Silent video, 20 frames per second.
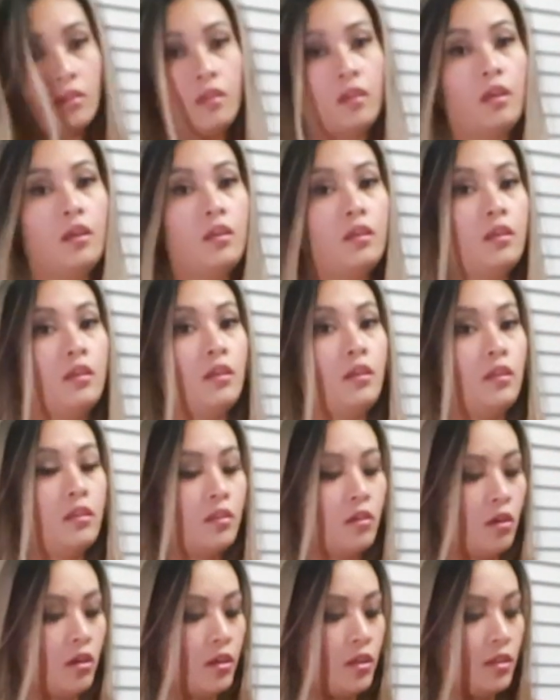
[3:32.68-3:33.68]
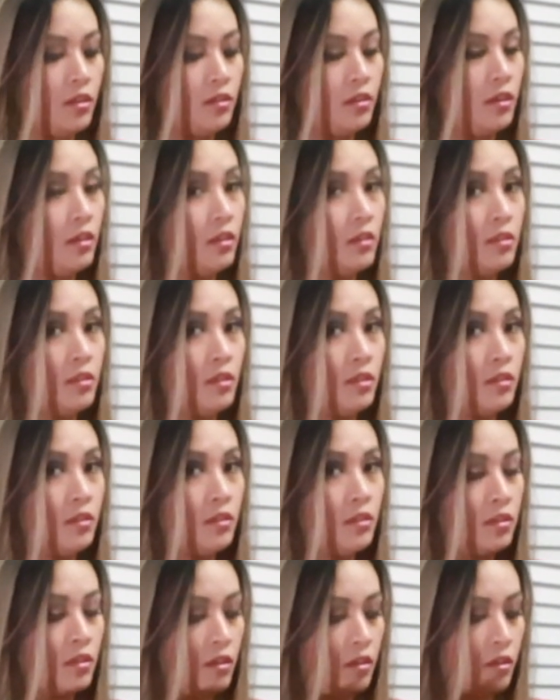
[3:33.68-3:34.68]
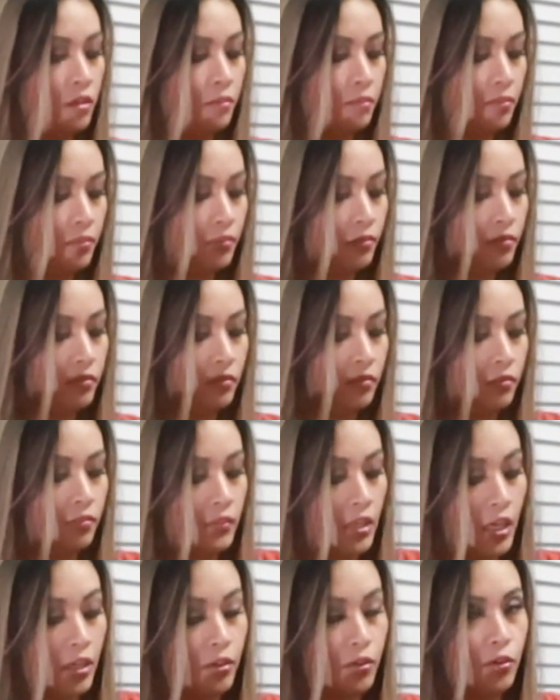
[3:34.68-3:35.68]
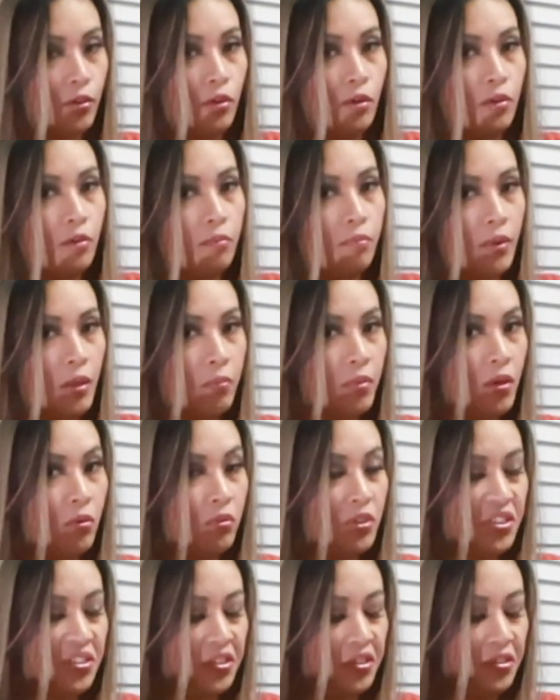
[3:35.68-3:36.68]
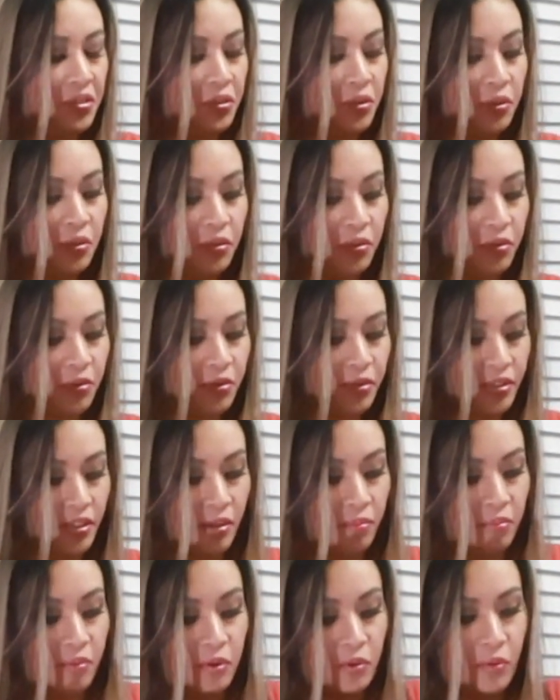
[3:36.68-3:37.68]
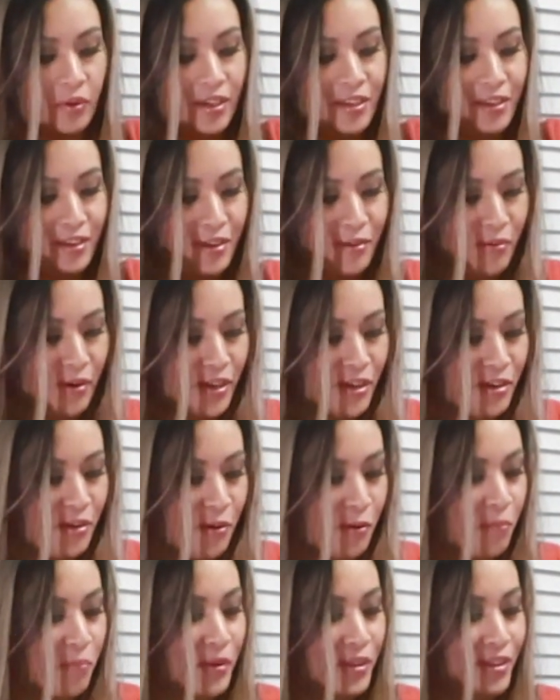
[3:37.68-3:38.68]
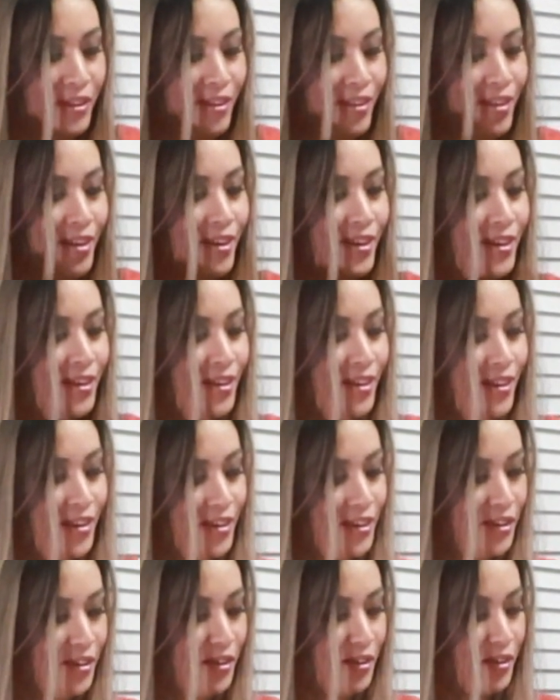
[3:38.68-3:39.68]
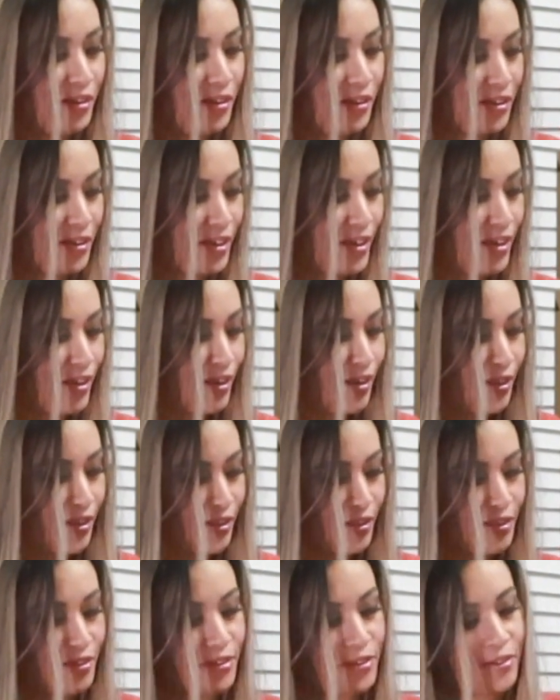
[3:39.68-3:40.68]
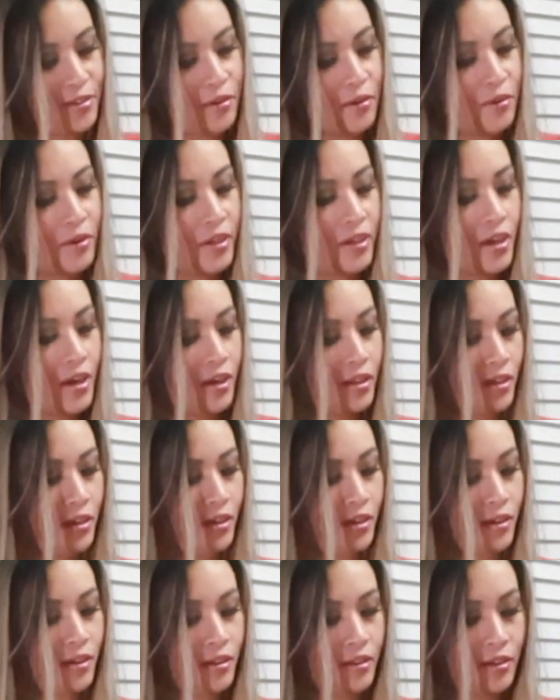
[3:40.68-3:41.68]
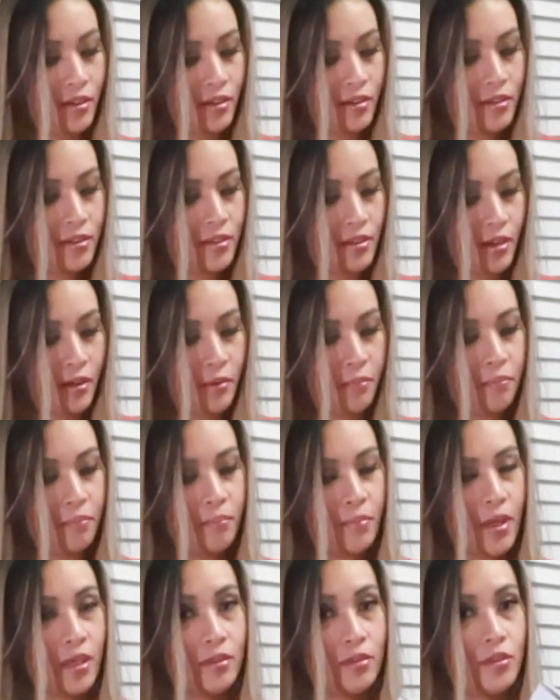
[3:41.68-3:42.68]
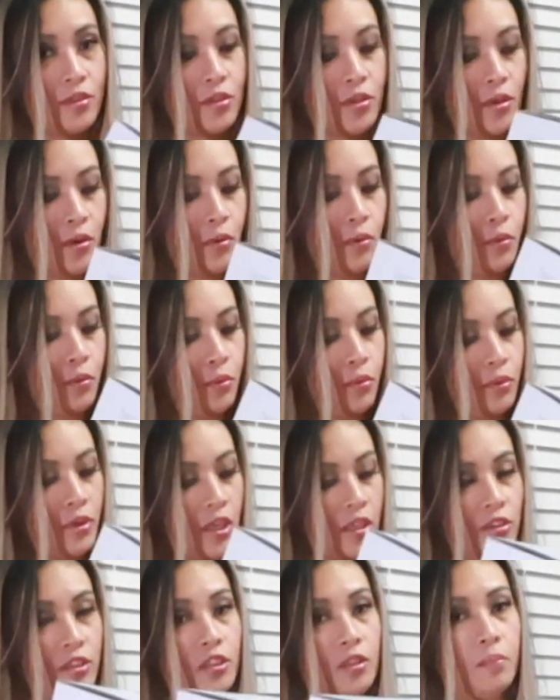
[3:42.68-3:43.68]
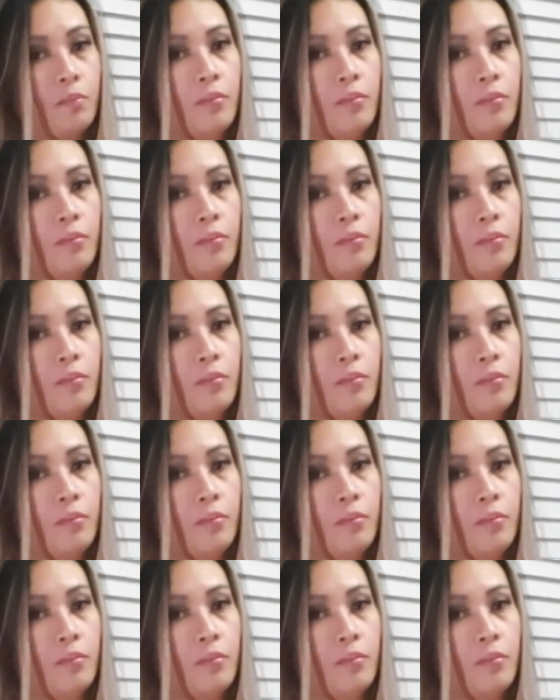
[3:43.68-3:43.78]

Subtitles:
and he thought it's his I don't know, maybe he was just curious. I have no idea why he opened it. Okay, so I got here this bento lunch